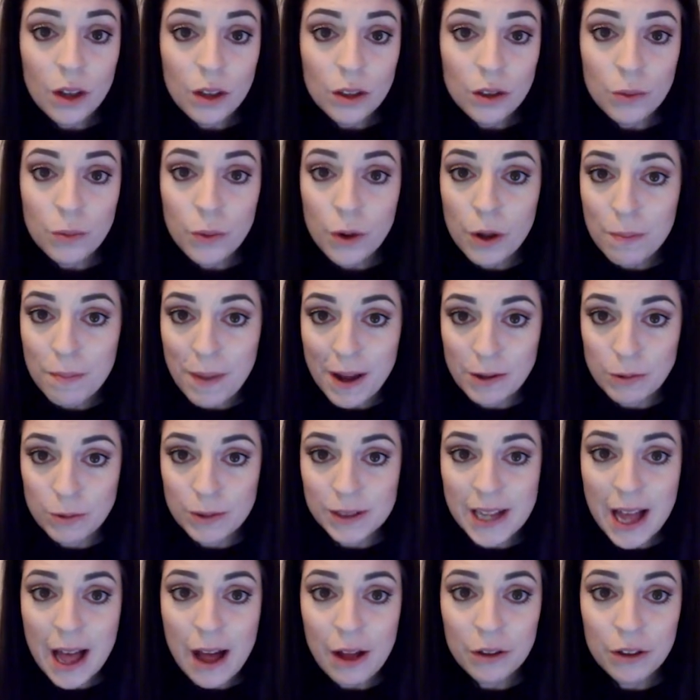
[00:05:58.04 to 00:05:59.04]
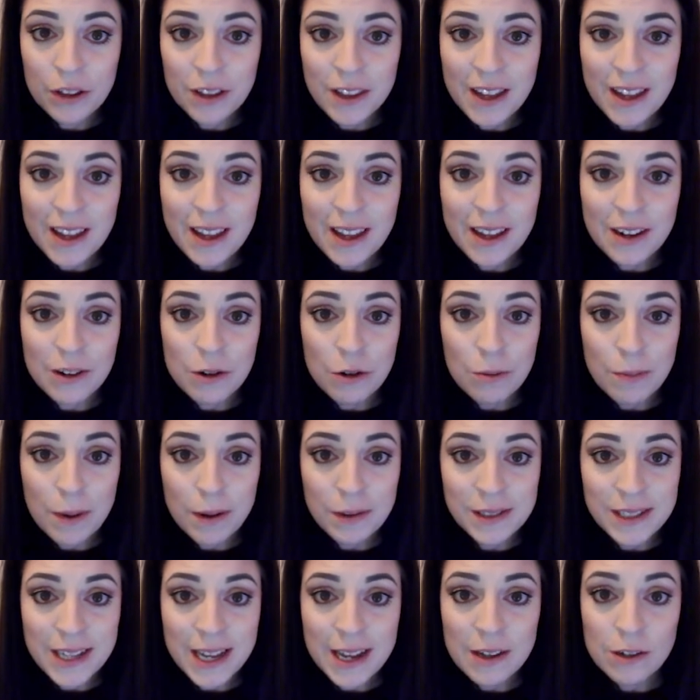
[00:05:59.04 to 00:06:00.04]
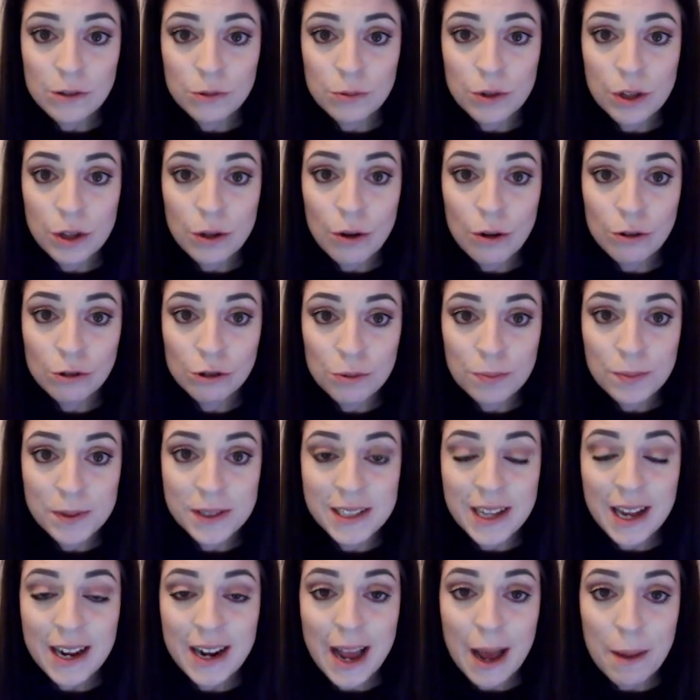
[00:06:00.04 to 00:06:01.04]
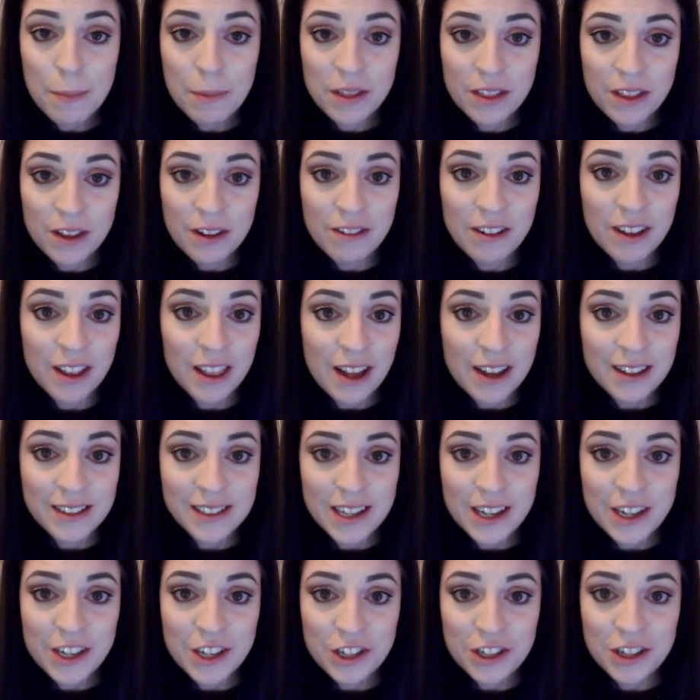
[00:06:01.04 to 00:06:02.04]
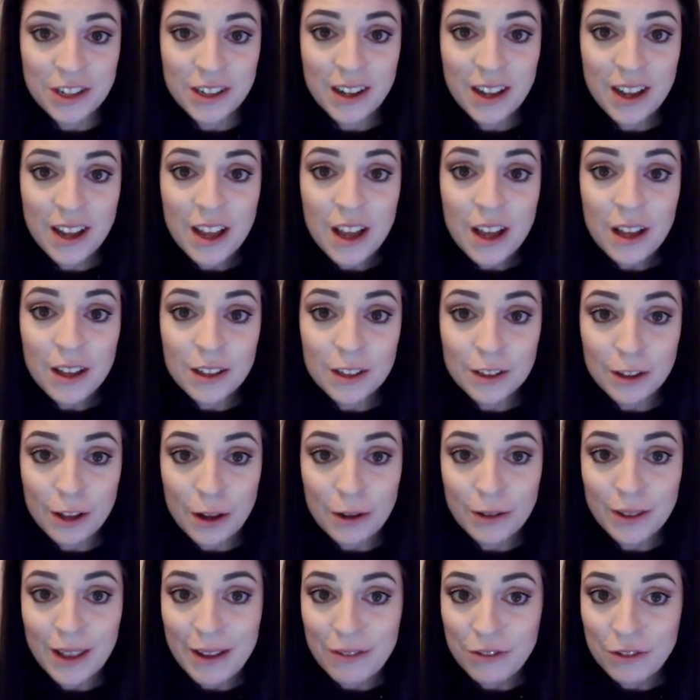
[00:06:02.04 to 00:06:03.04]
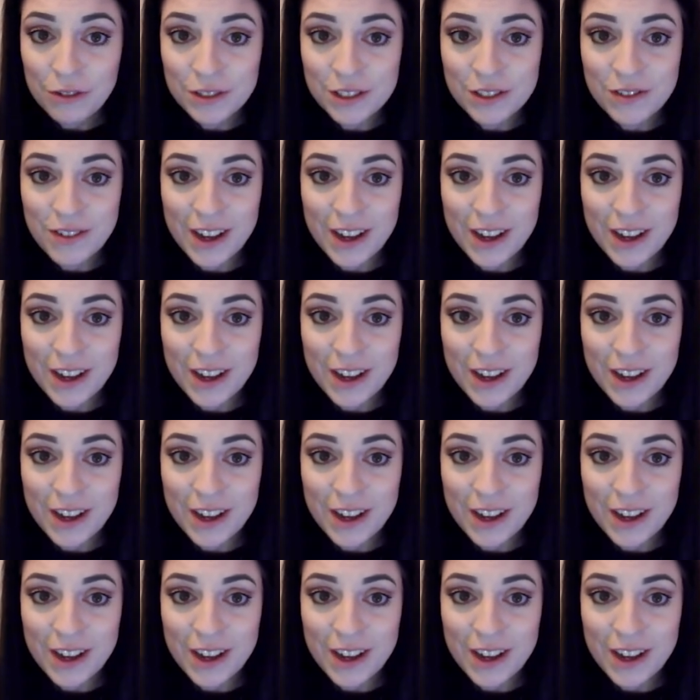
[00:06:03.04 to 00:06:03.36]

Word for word: The wound bed was healthy and almost healed with 100% epithelialisation and low levels of